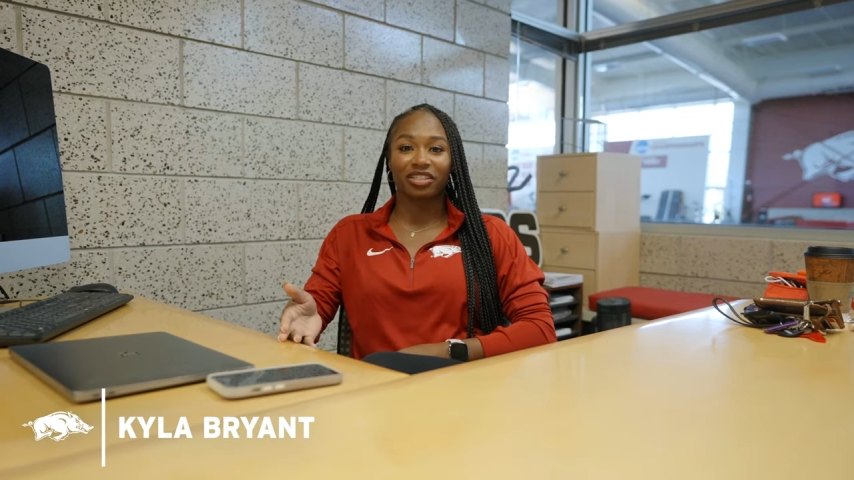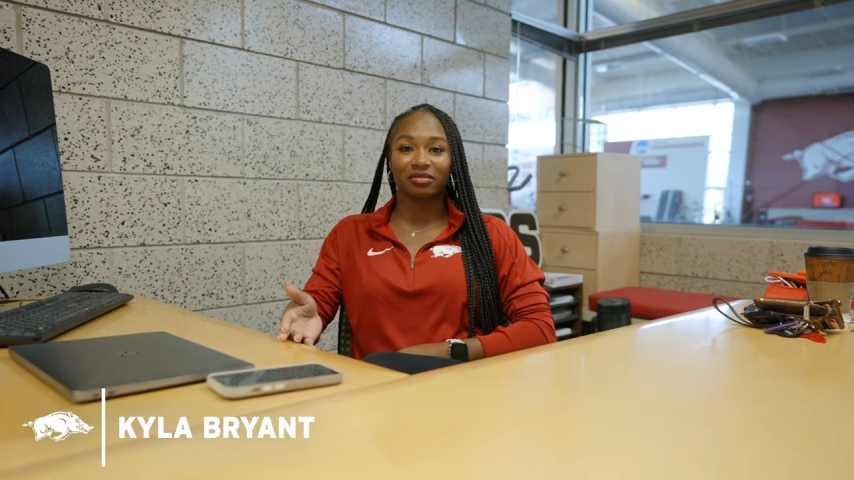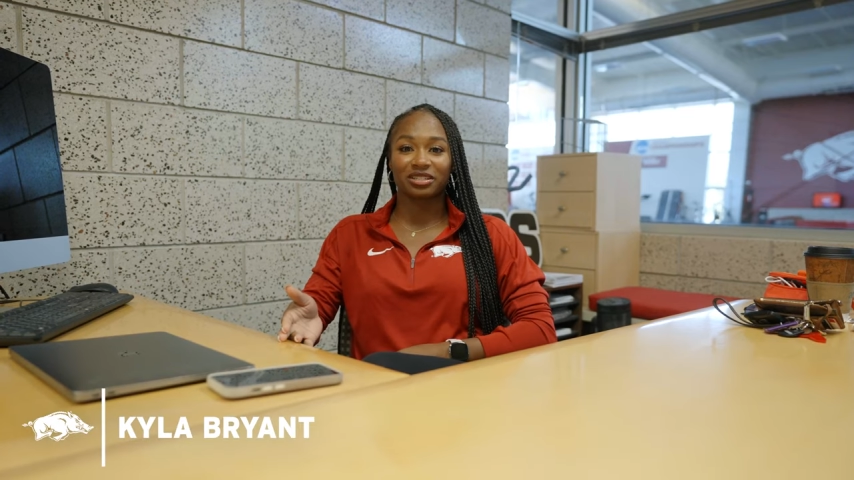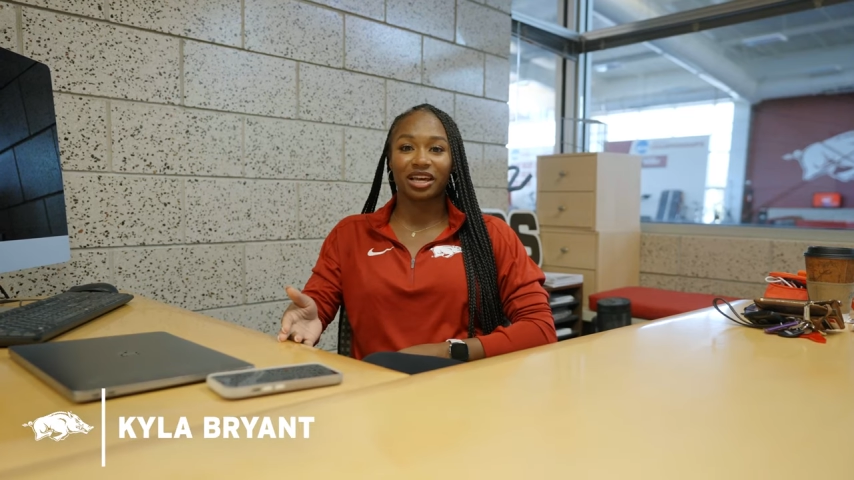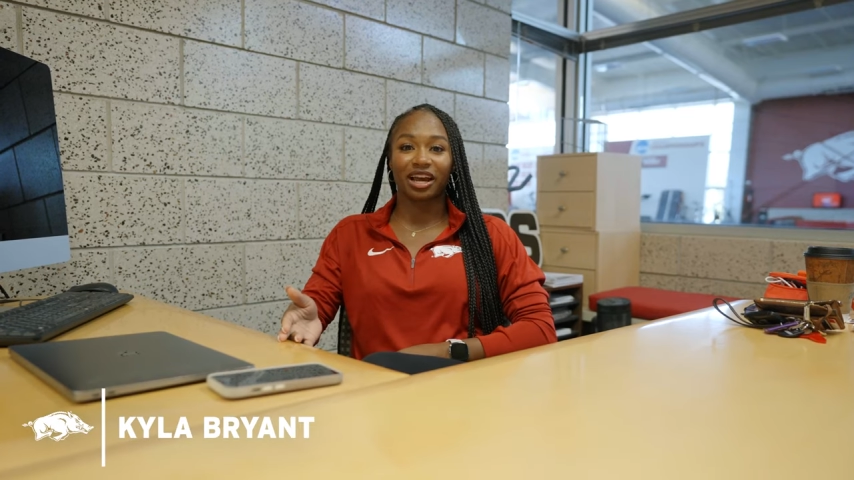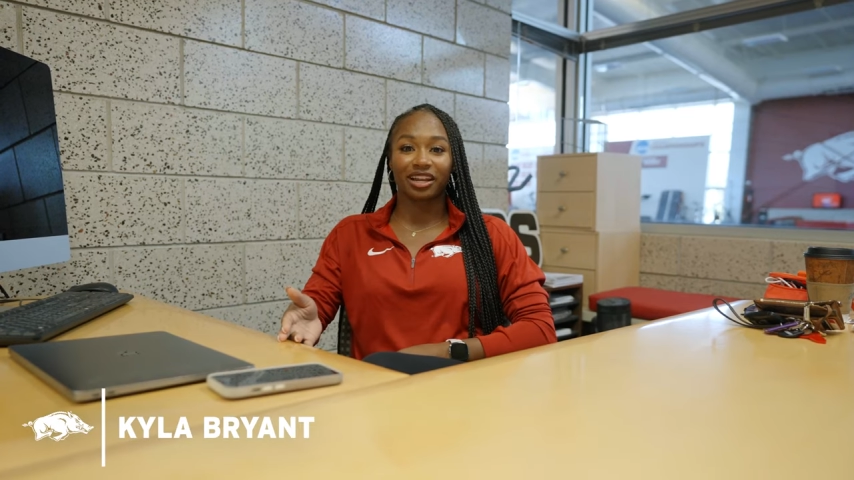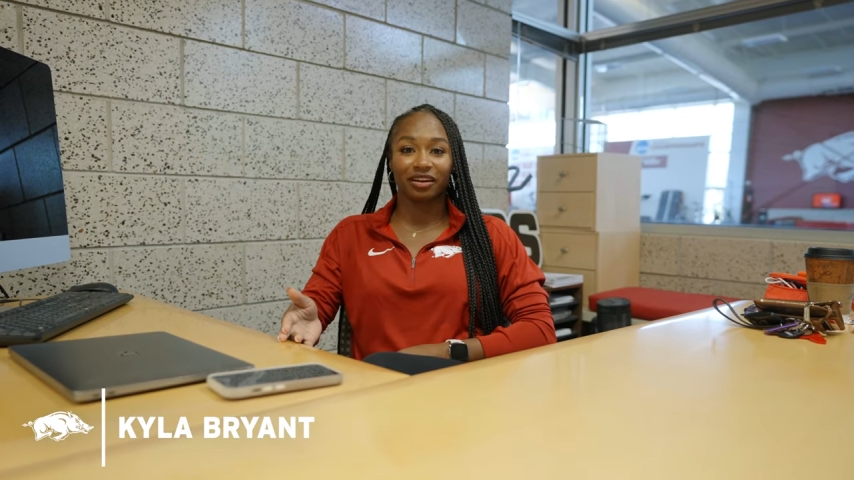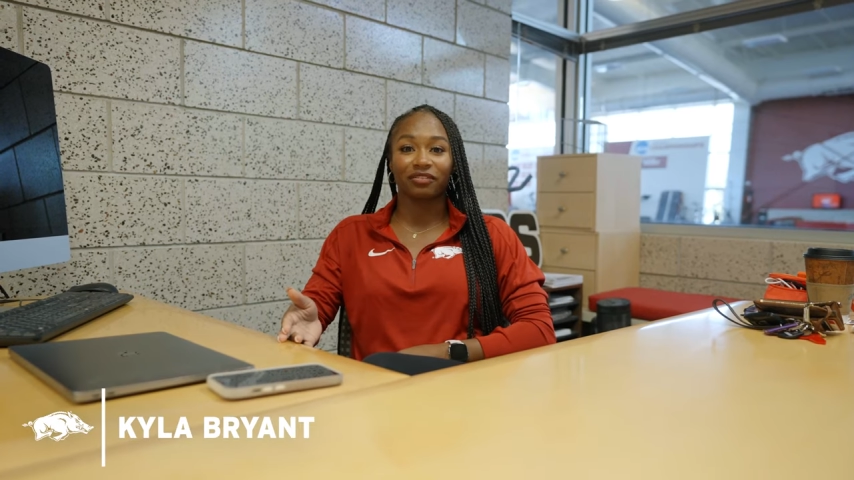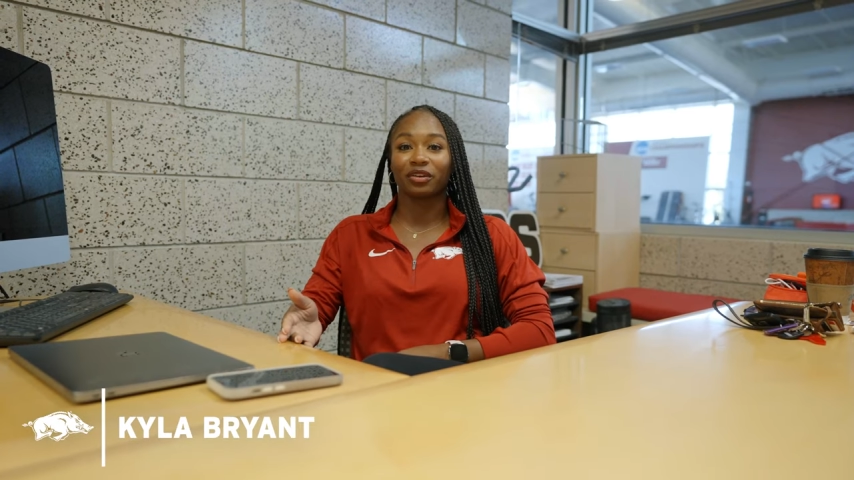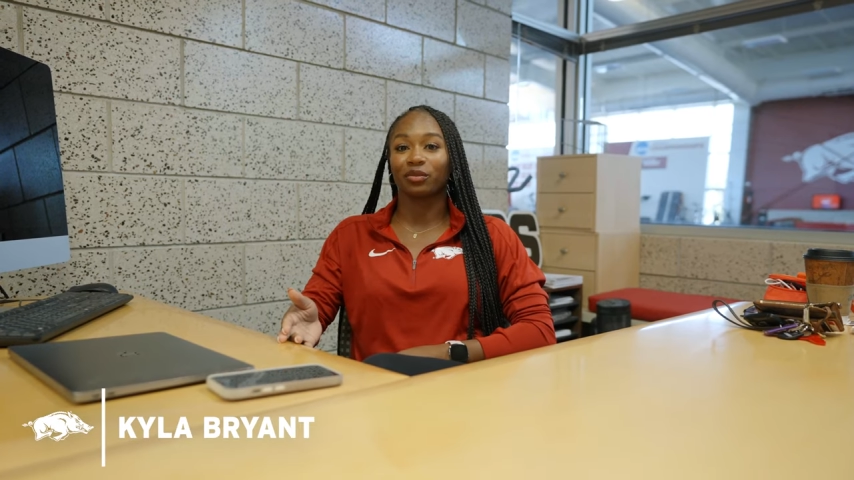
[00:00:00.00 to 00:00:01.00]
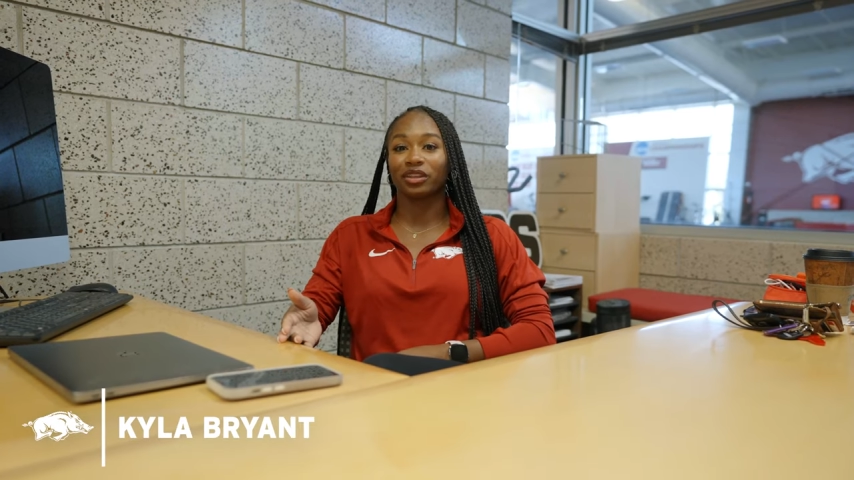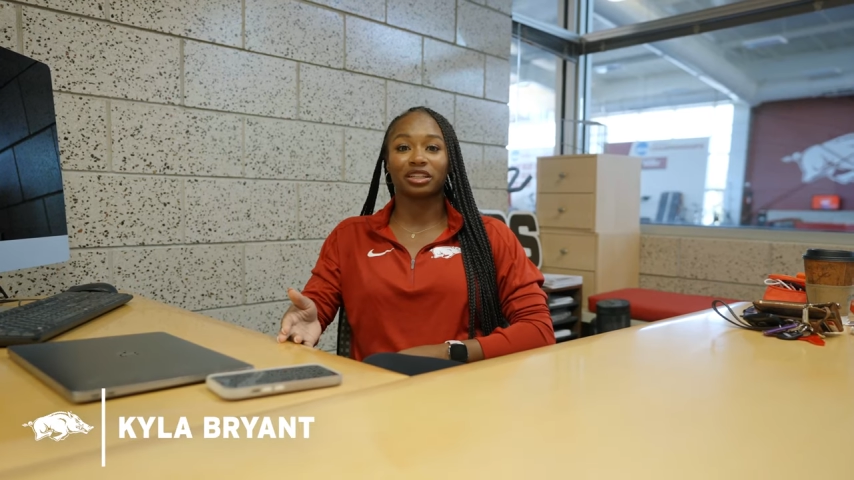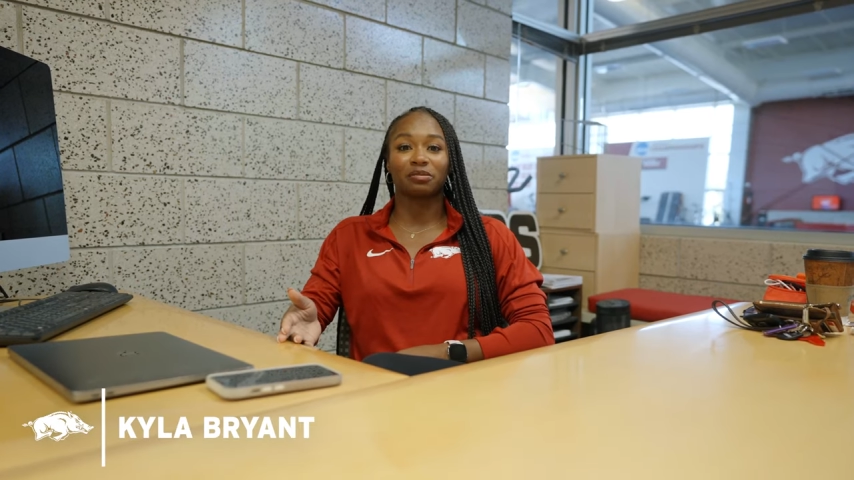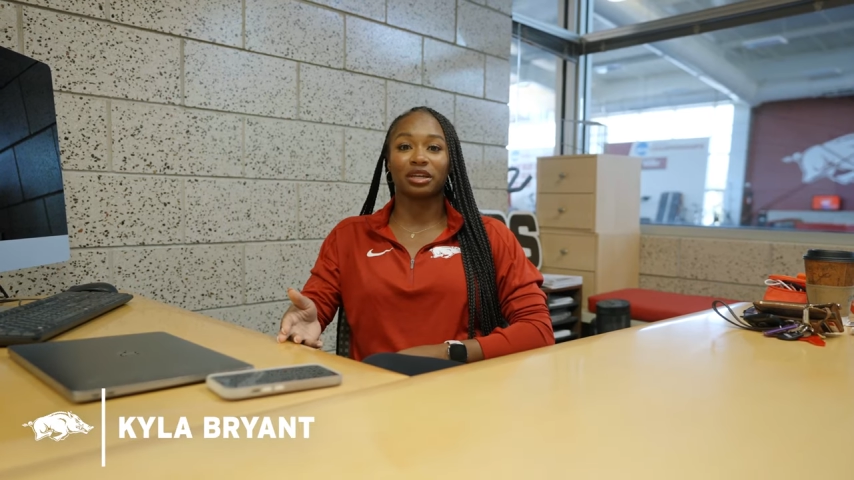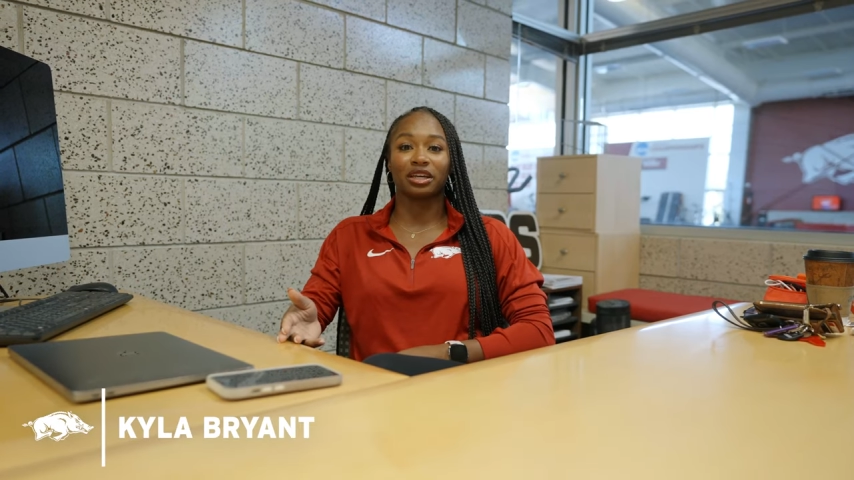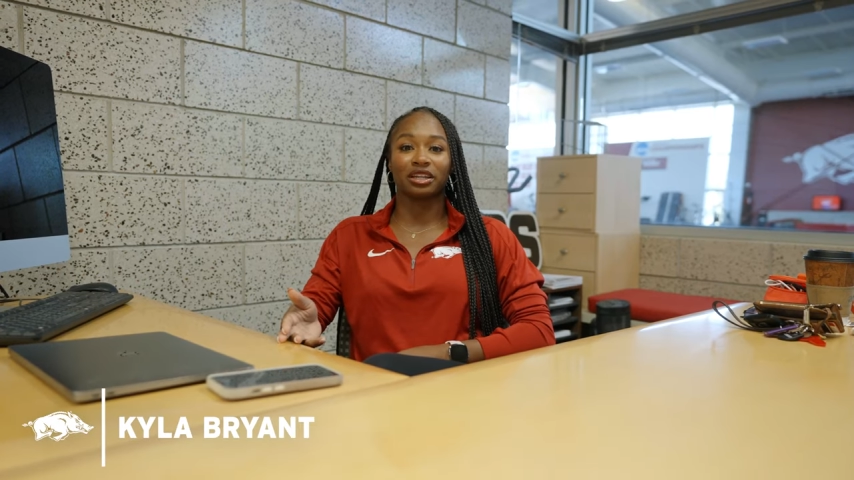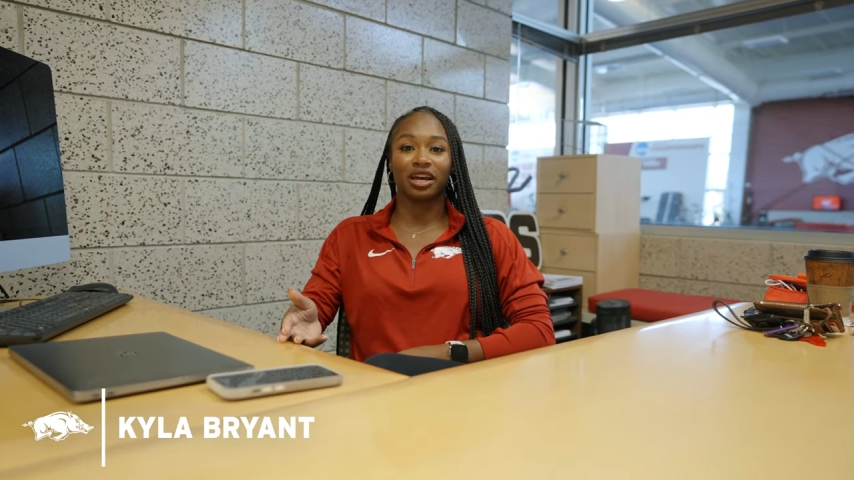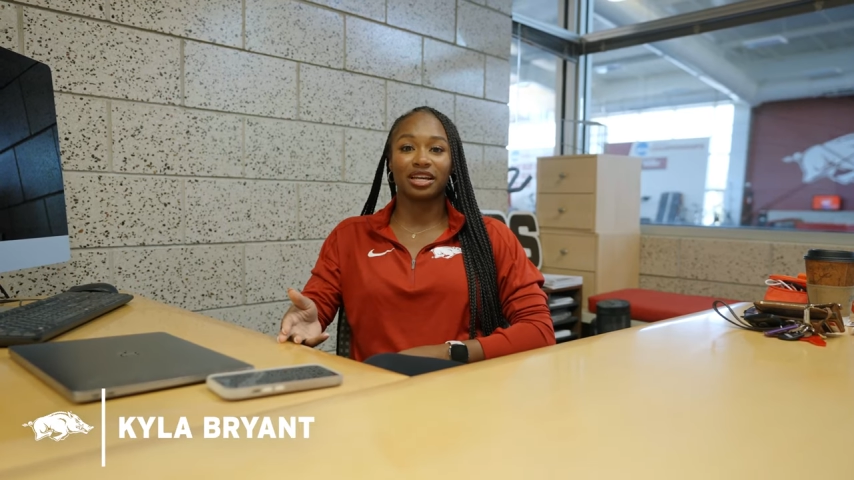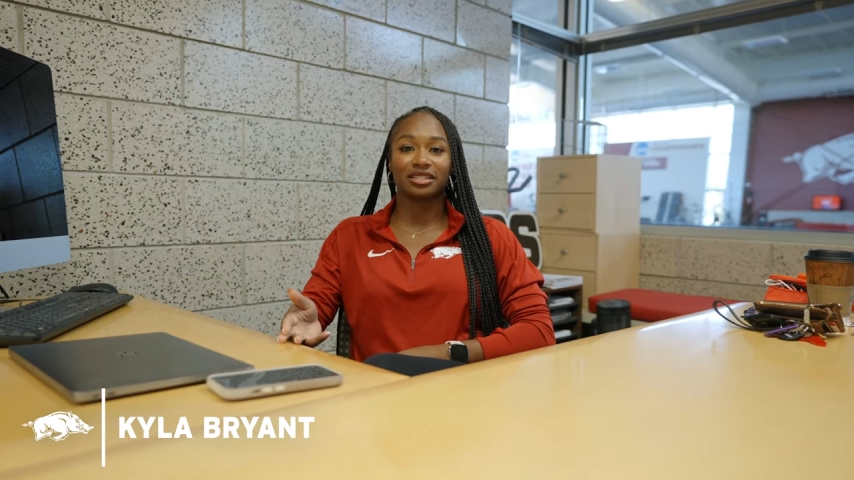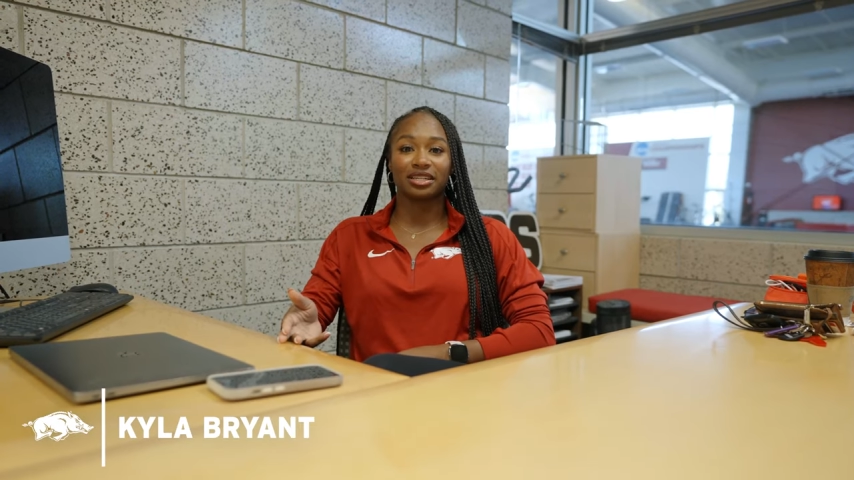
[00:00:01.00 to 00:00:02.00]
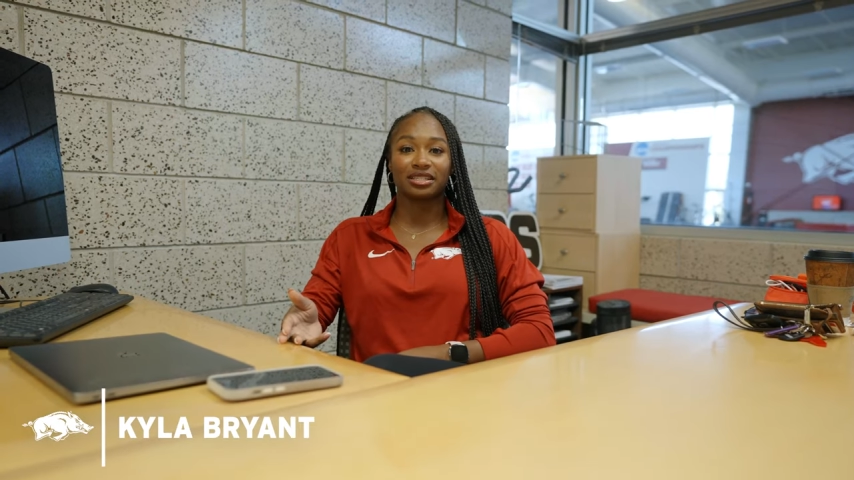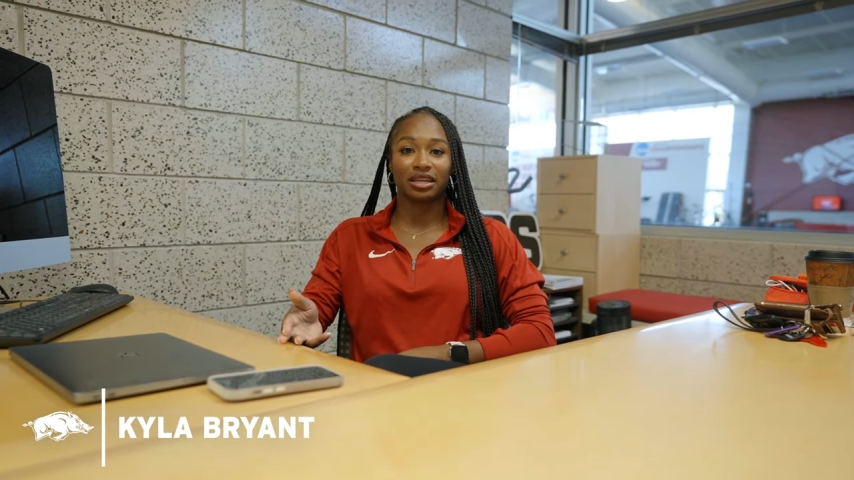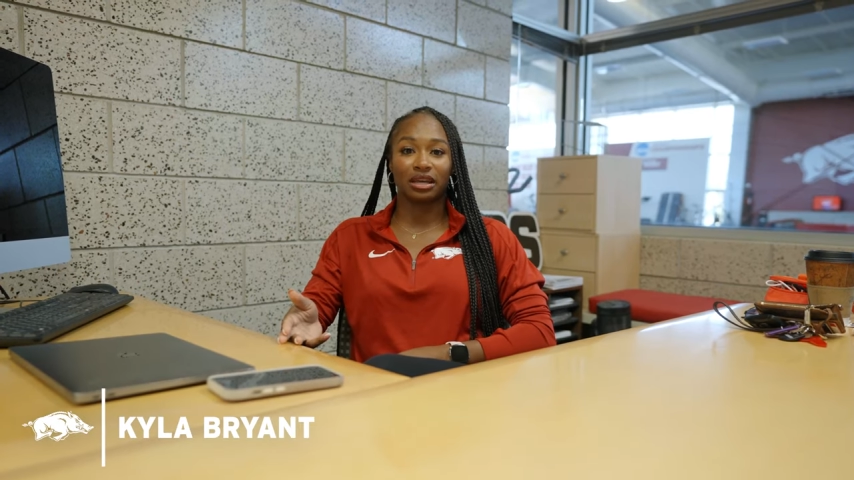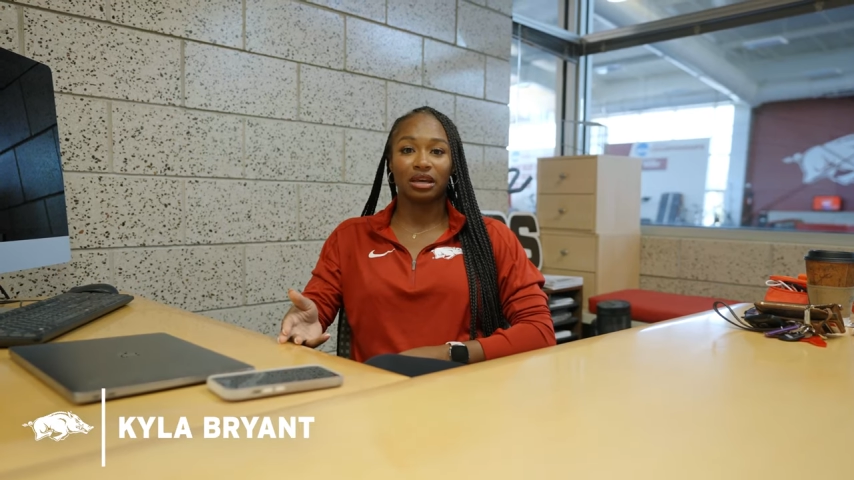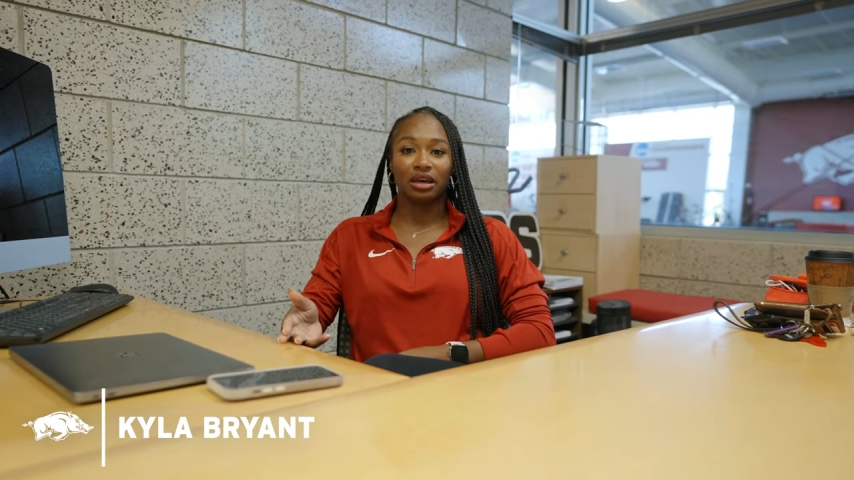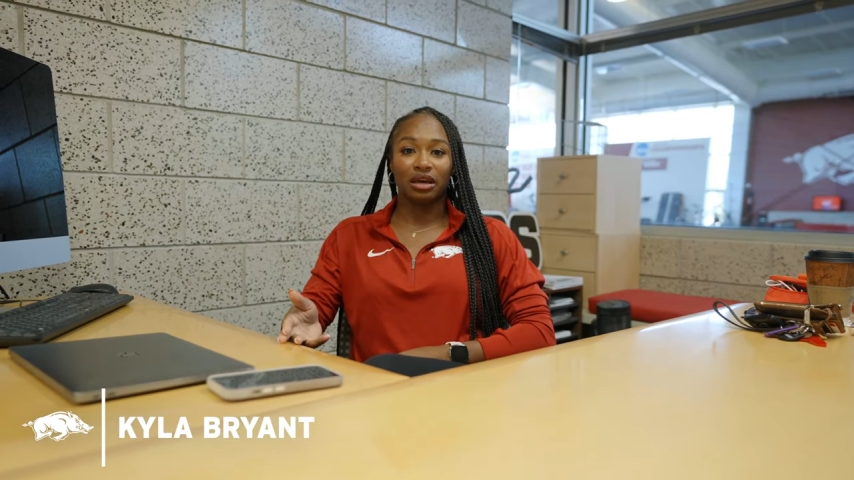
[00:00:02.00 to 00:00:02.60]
I was like, I definitely would like to be in the SEC.